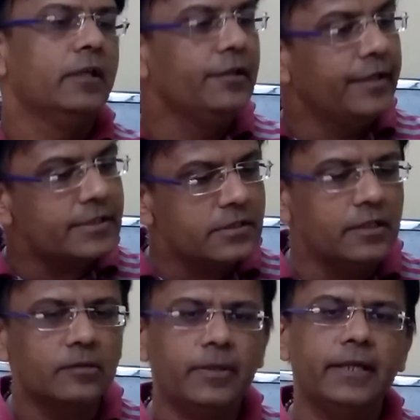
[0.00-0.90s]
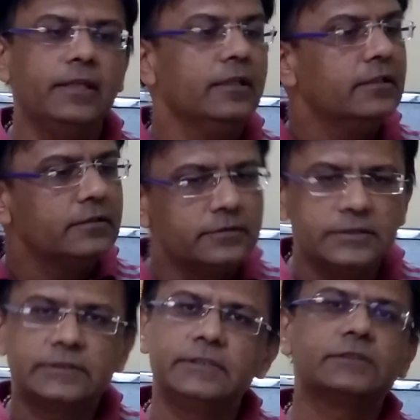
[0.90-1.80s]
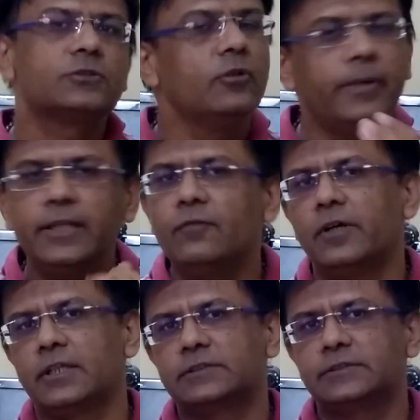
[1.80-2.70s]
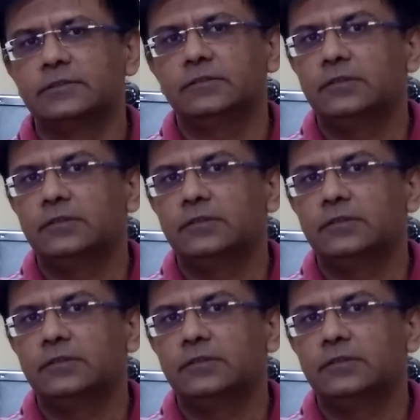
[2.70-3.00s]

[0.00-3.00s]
He has done my this so many works.